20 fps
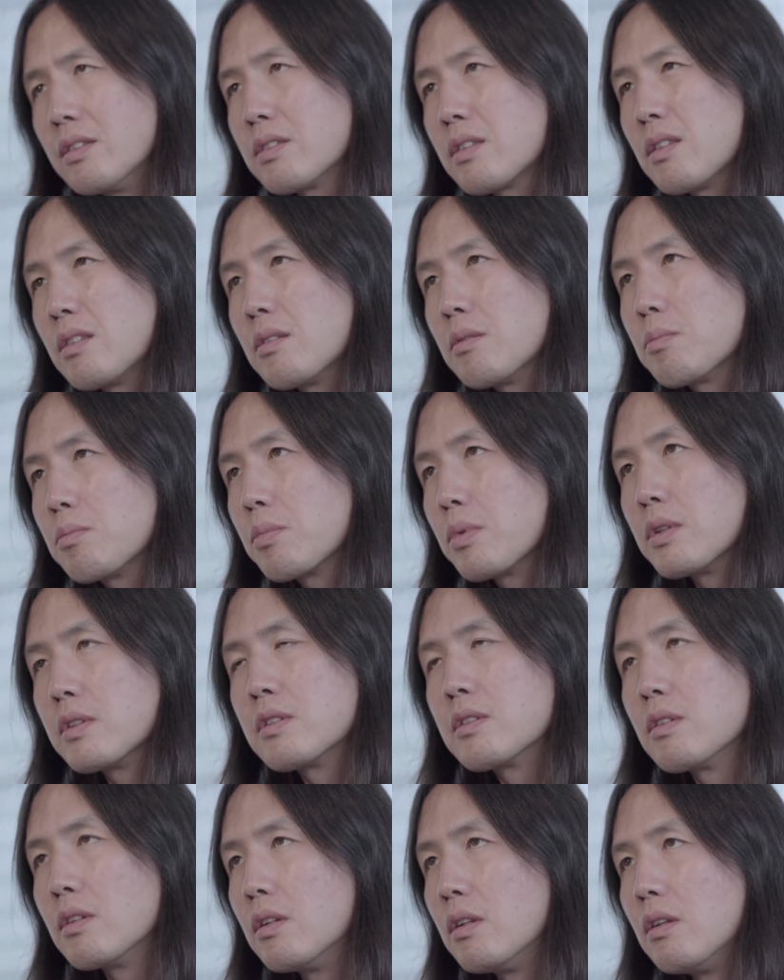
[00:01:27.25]
it, but
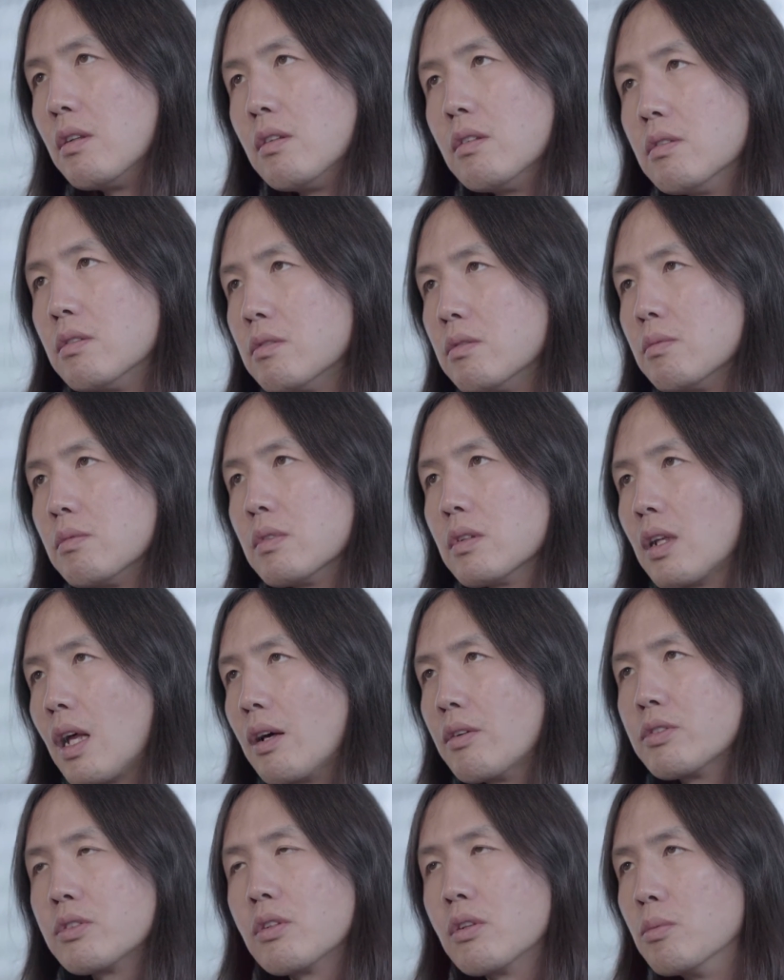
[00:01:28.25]
still
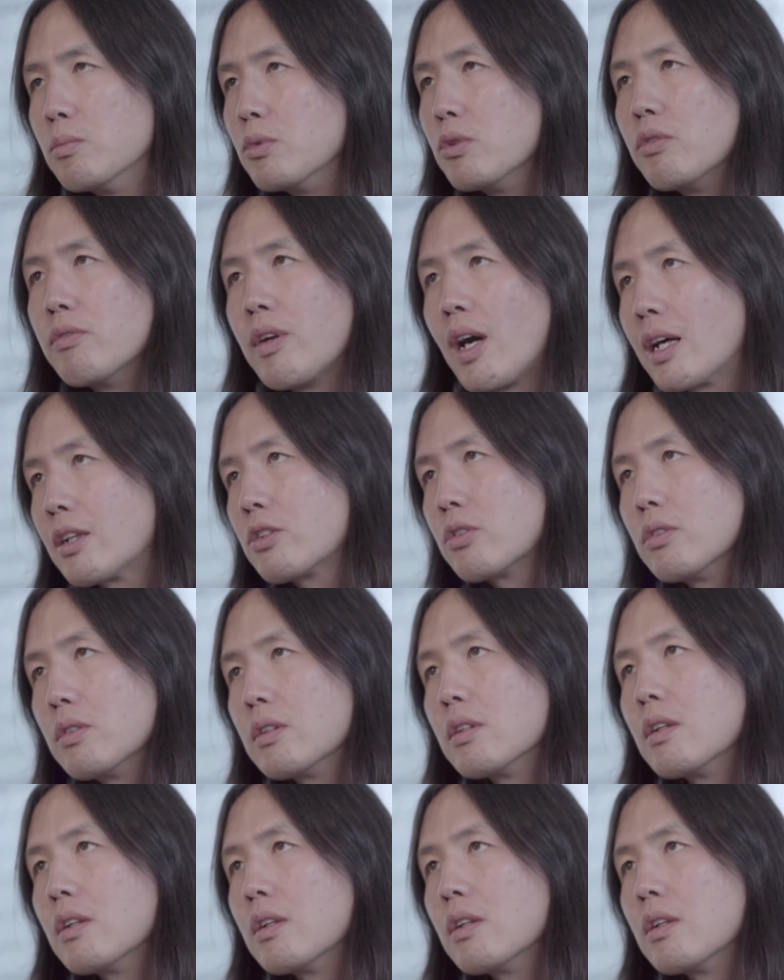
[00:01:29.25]
allows you to move naturally,